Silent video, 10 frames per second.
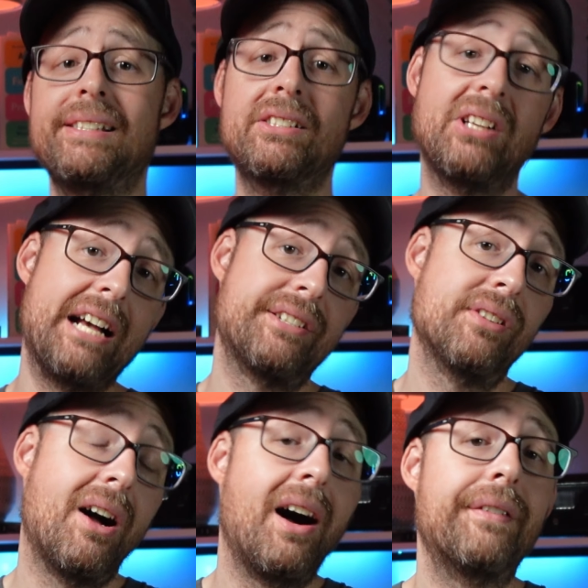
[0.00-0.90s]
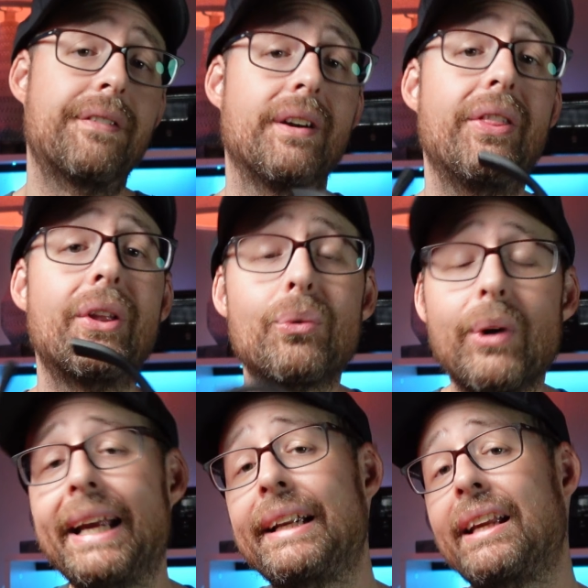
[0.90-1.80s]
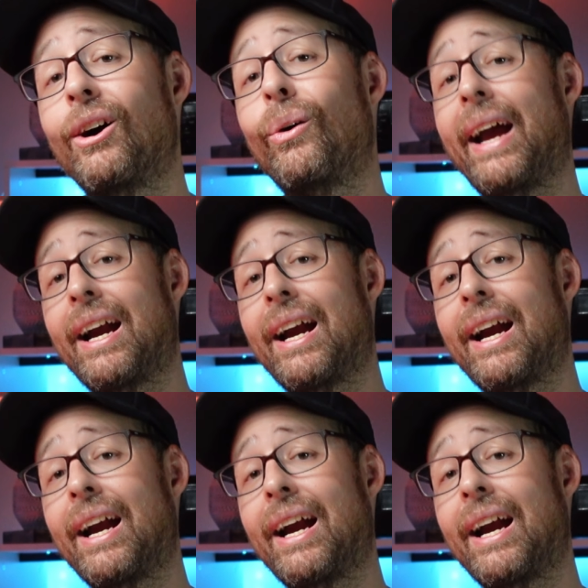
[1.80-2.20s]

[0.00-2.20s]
these glasses offer. The Rayneo